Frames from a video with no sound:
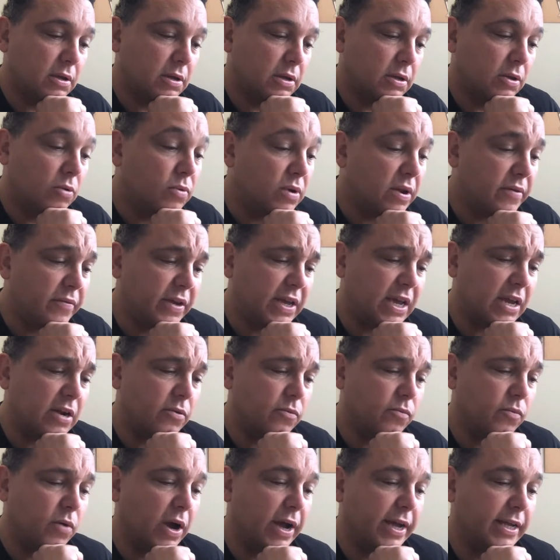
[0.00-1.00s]
You'll never get
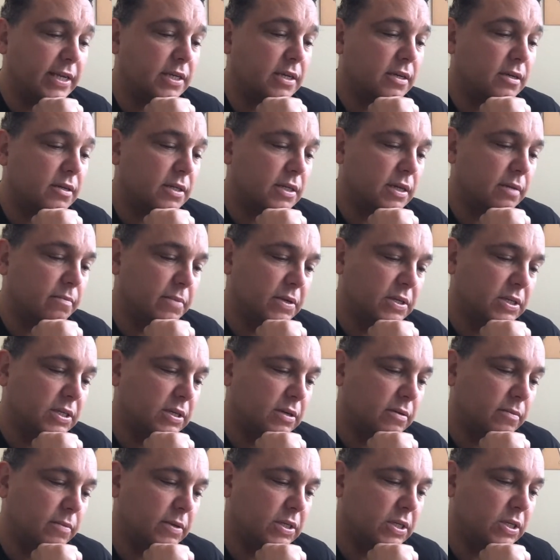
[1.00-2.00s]
it right, said
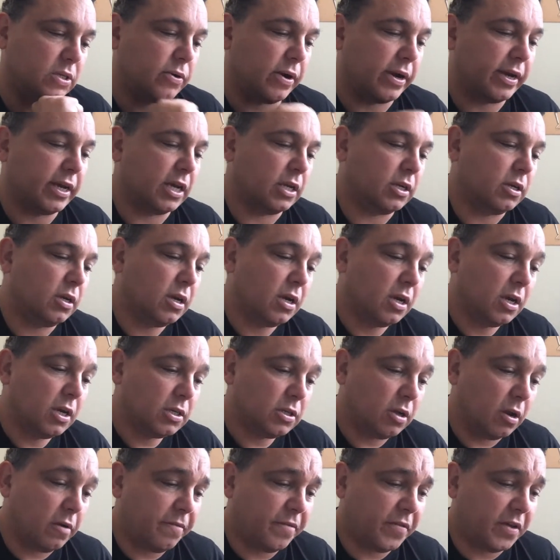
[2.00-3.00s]
Mrs. Cranky.
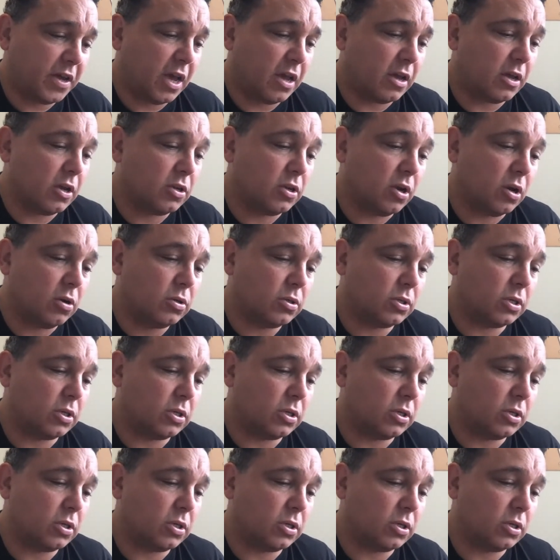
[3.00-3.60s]
Don't forget, you don't